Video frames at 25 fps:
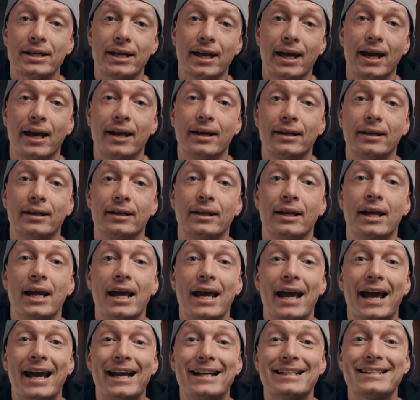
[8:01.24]
Canon.
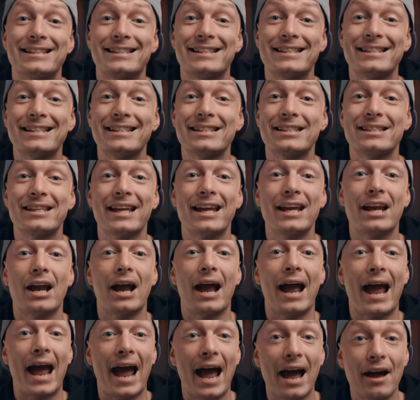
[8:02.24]
And since they
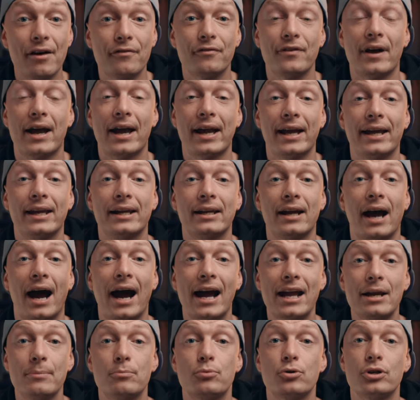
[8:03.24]
have a
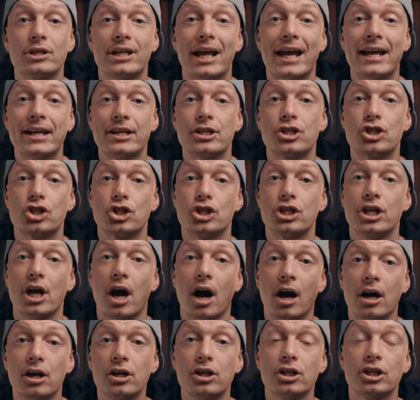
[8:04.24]
hybrid
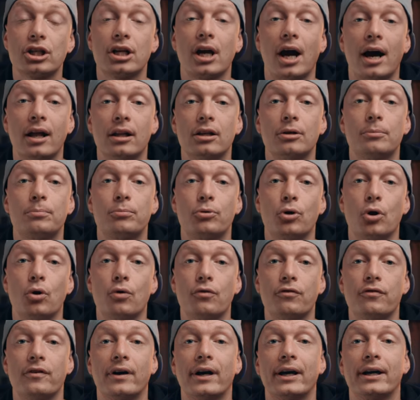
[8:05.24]
HDR color
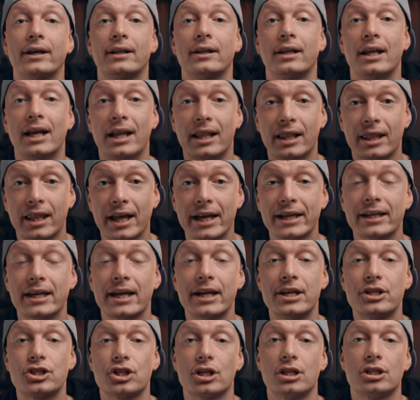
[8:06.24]
profile like
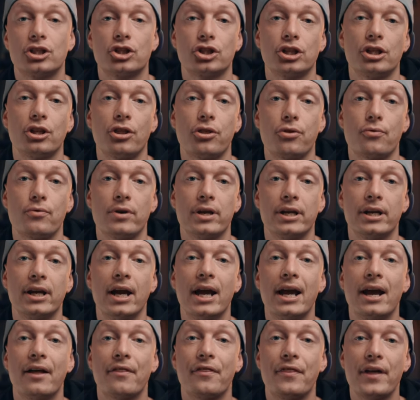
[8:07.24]
HLG3,
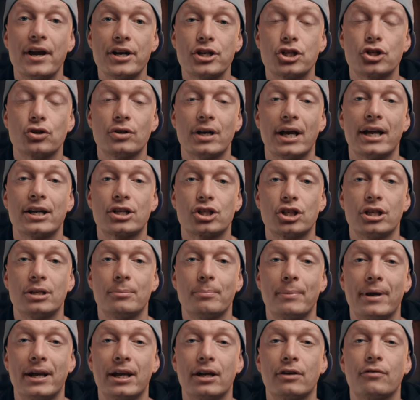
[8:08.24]
that should actually
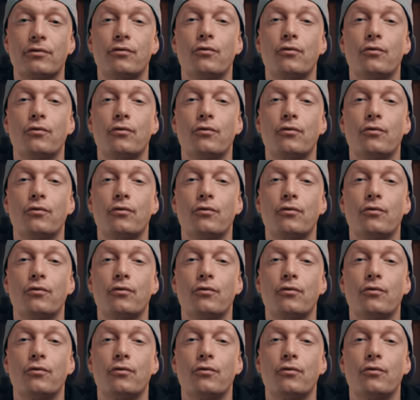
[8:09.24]
make